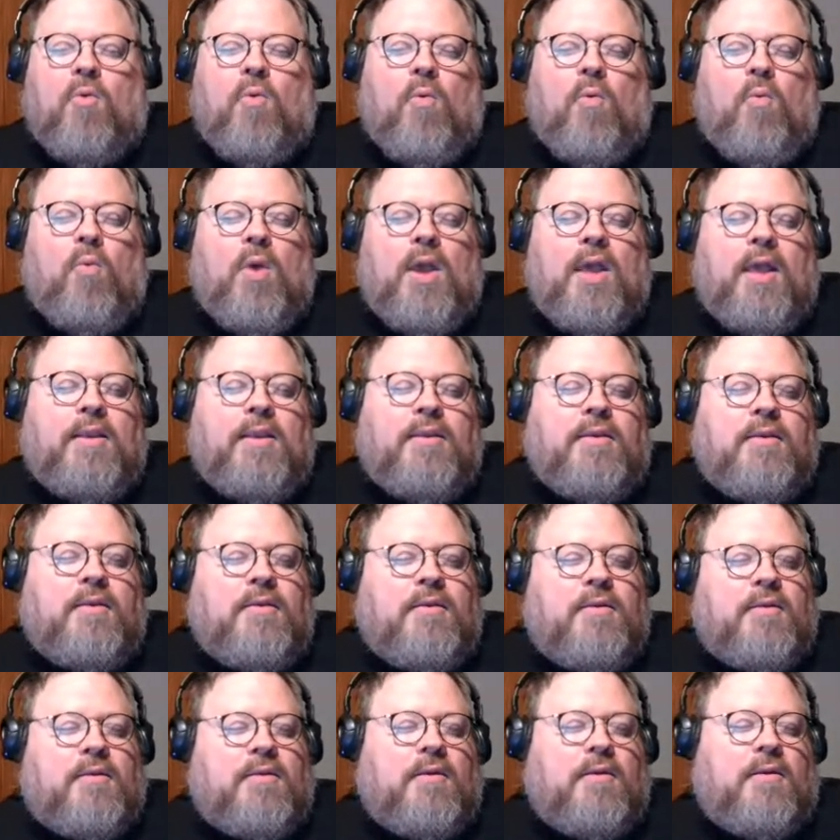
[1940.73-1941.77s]

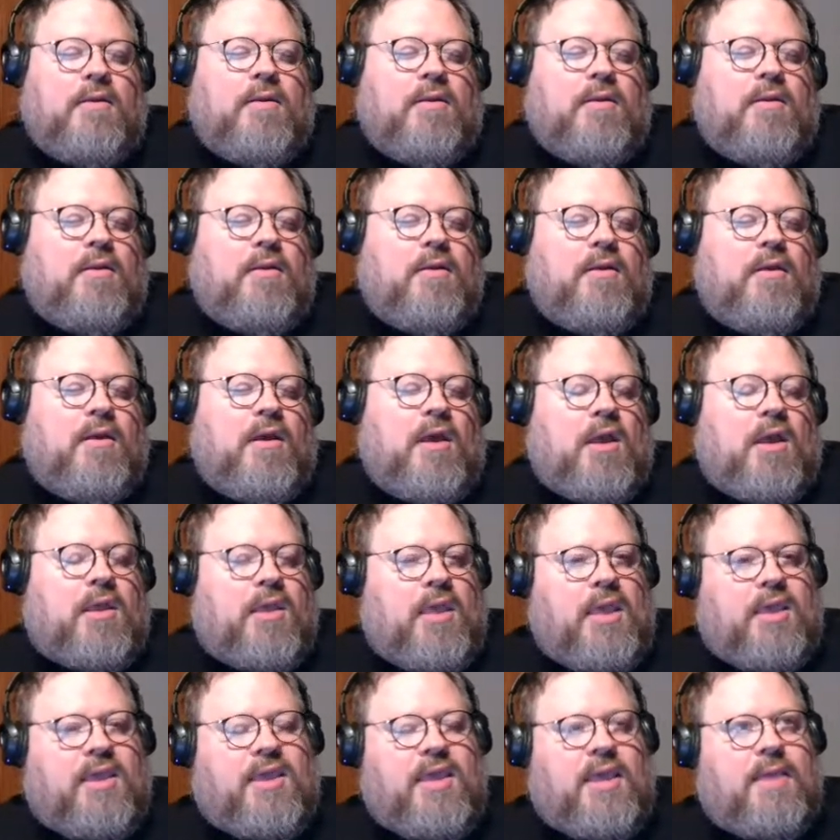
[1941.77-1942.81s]
When
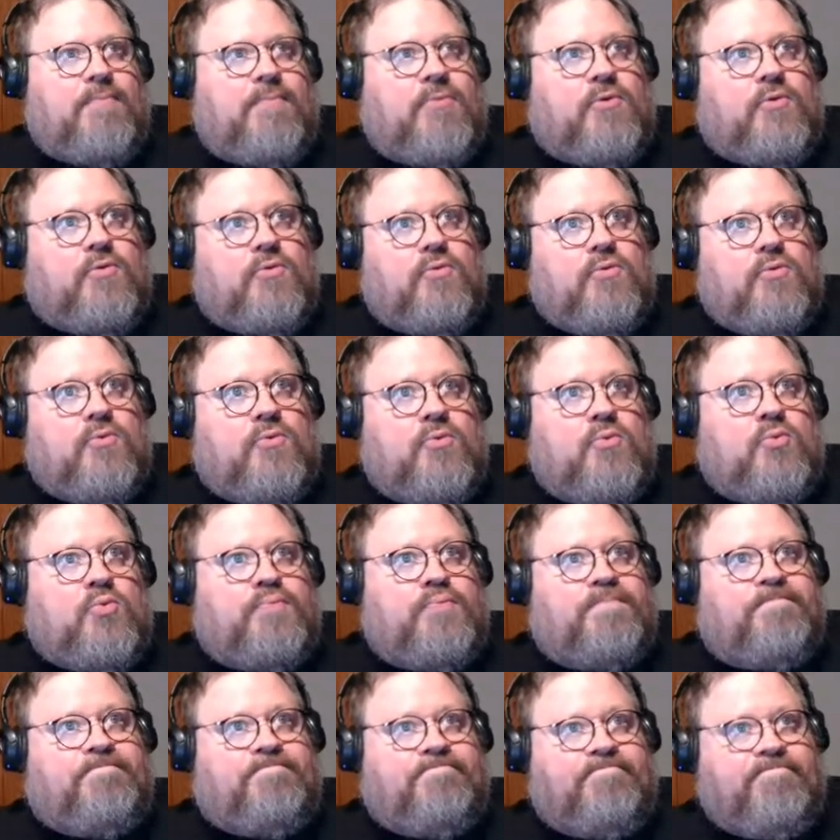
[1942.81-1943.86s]
it came to
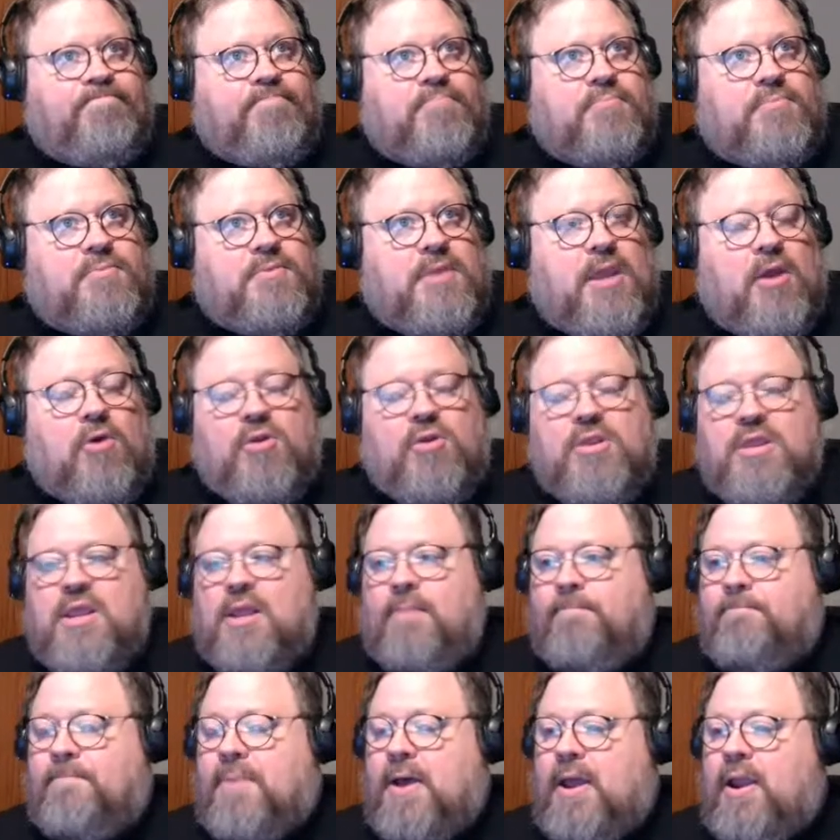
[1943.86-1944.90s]
Era of the
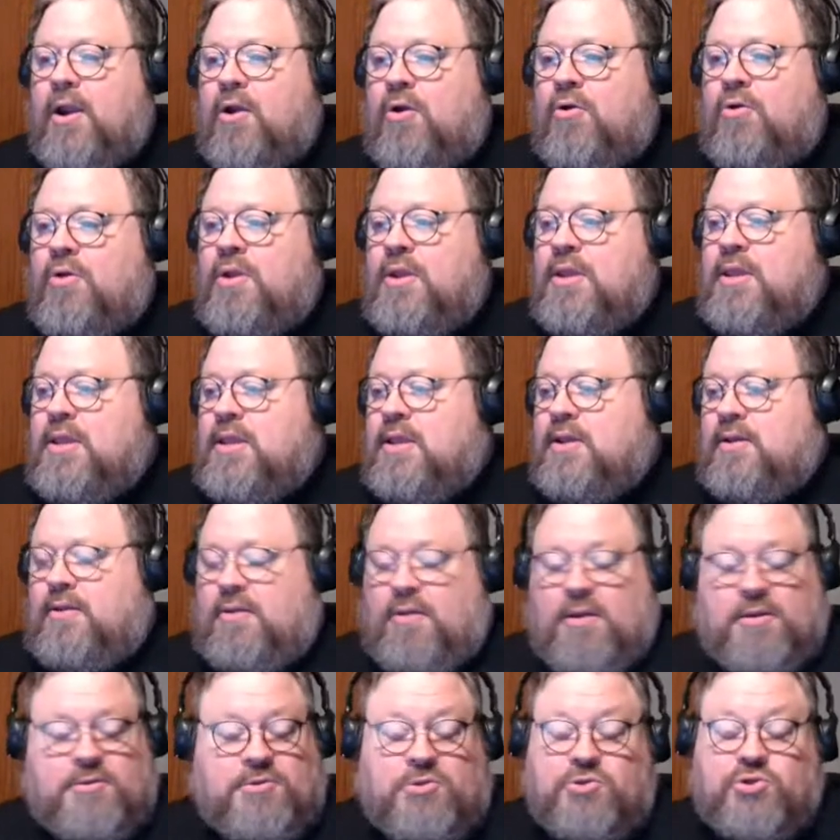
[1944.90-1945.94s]
Empire,
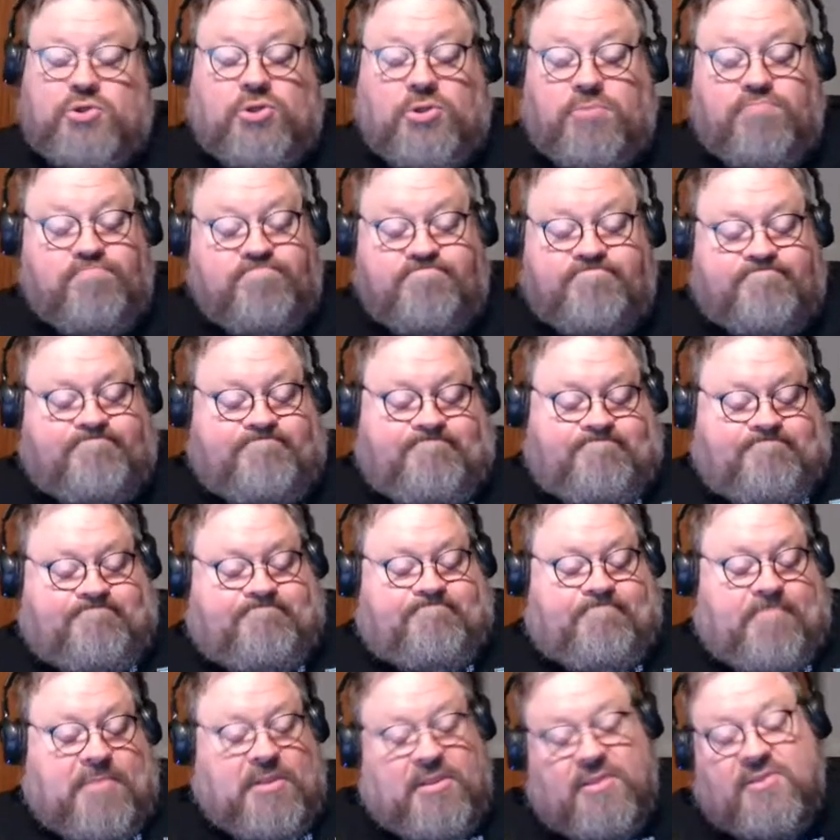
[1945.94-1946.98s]
uh,
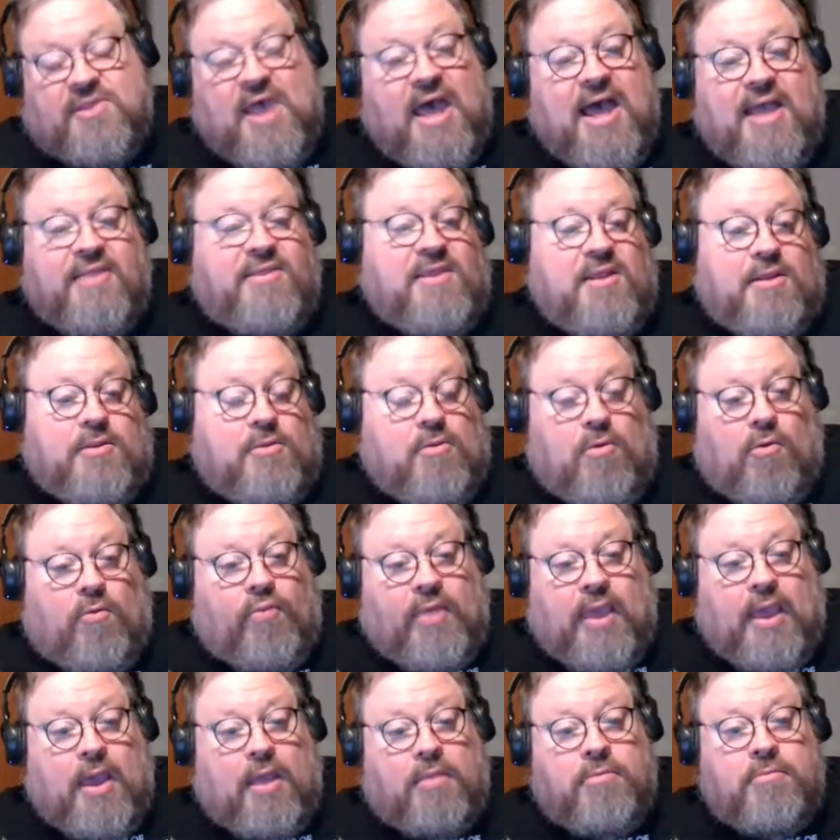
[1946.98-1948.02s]
Zahn didn't know
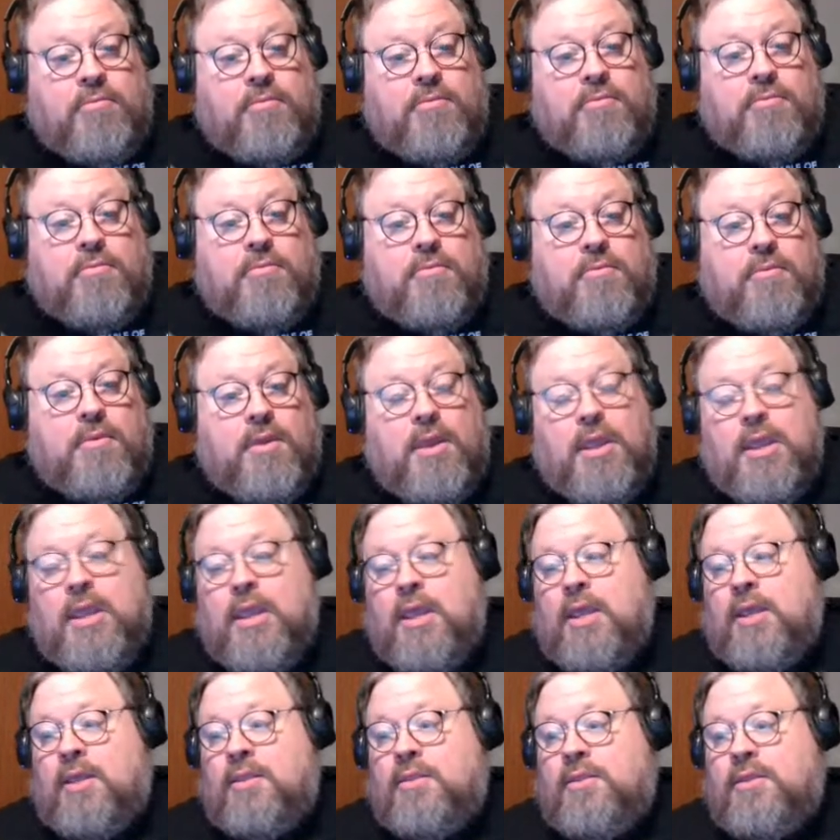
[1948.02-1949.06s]
that,
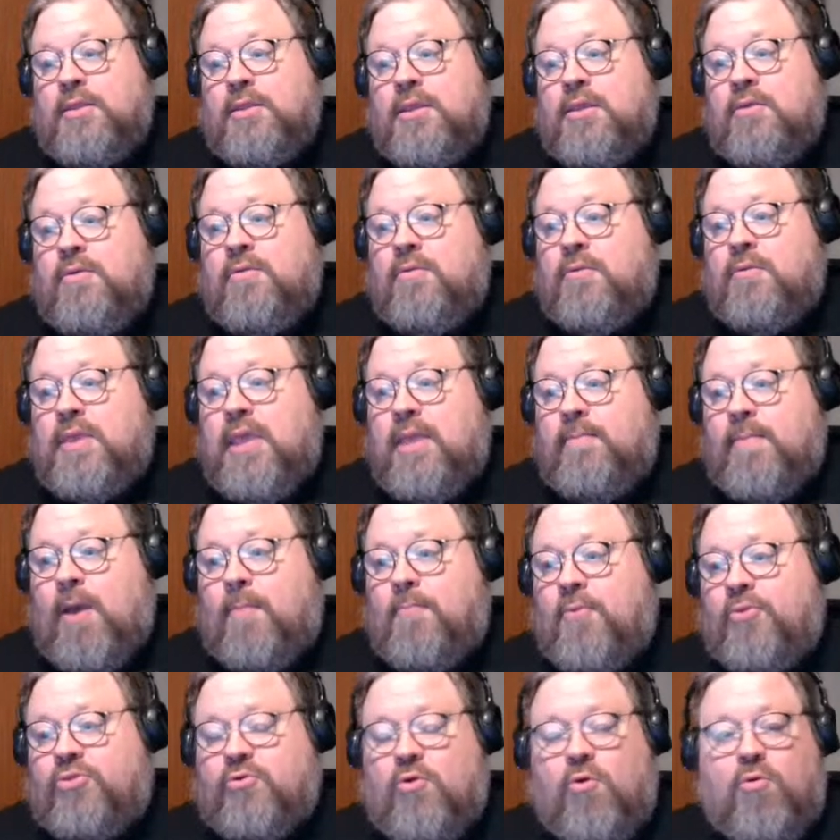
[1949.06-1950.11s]
and he came
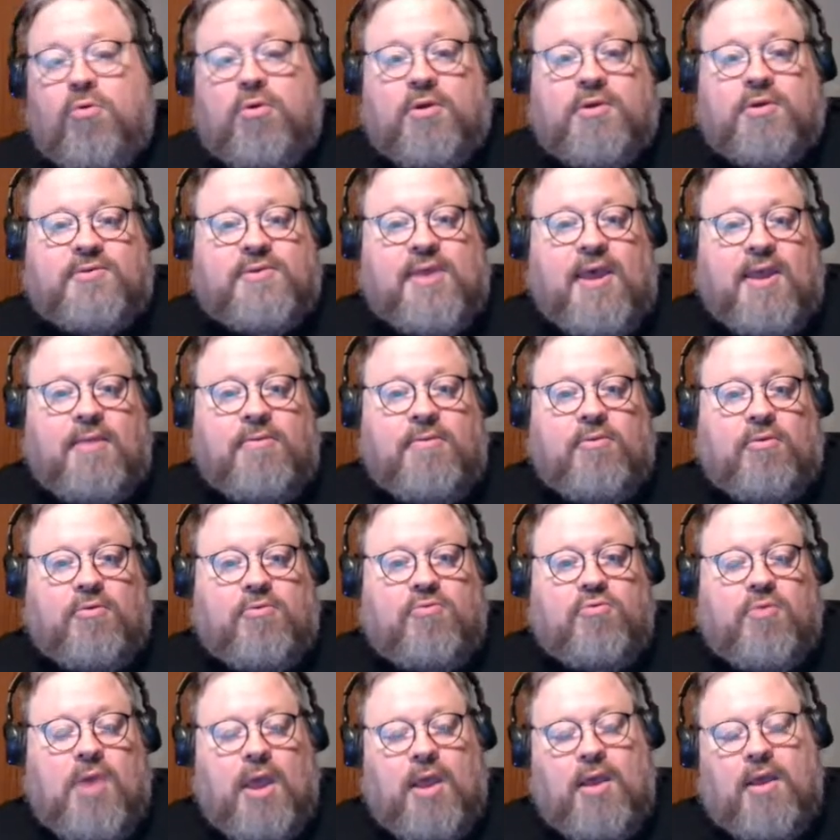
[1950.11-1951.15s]
up with Coruscant,
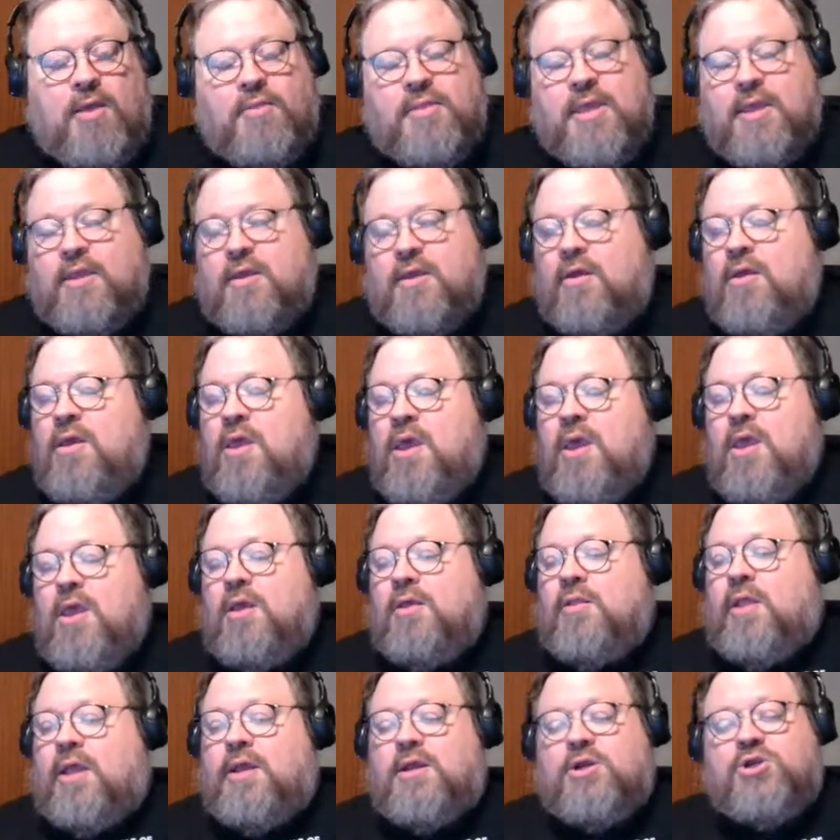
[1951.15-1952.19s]
like
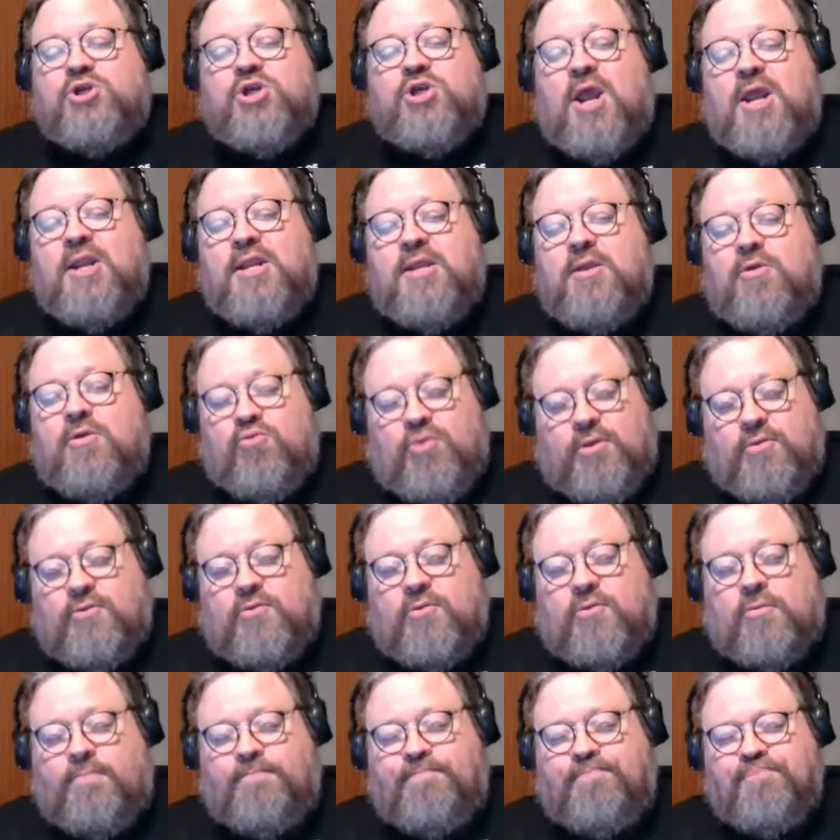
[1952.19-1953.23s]
a shining
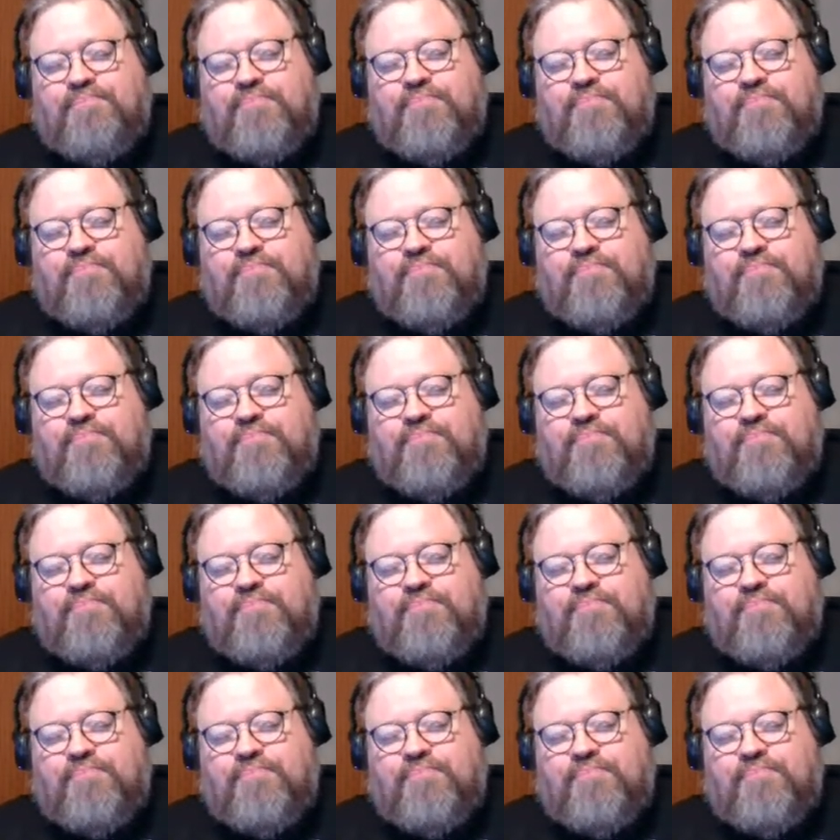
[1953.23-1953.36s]
crystal.